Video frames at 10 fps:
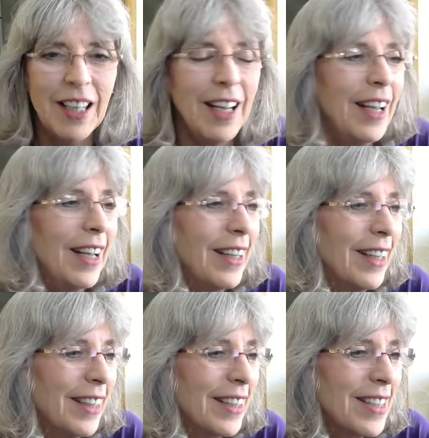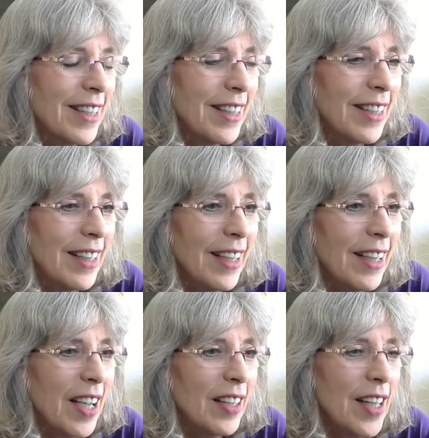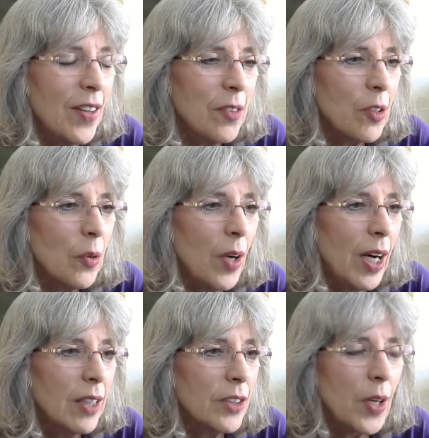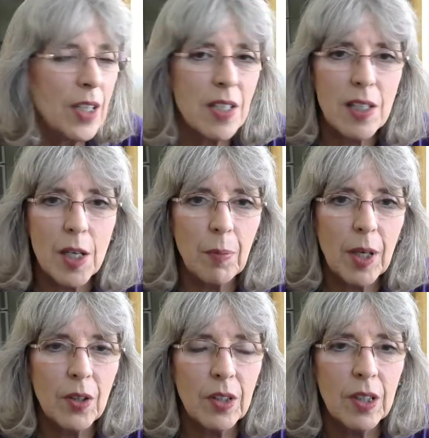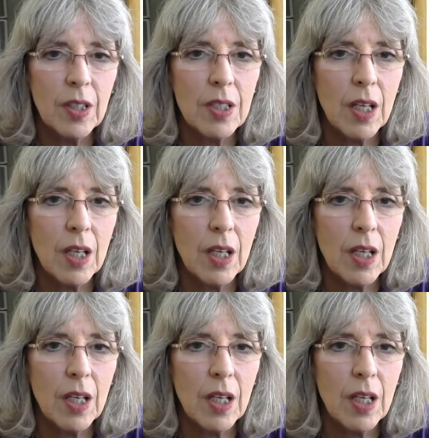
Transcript: And I lay there for a while, tried to sleep. I couldn't.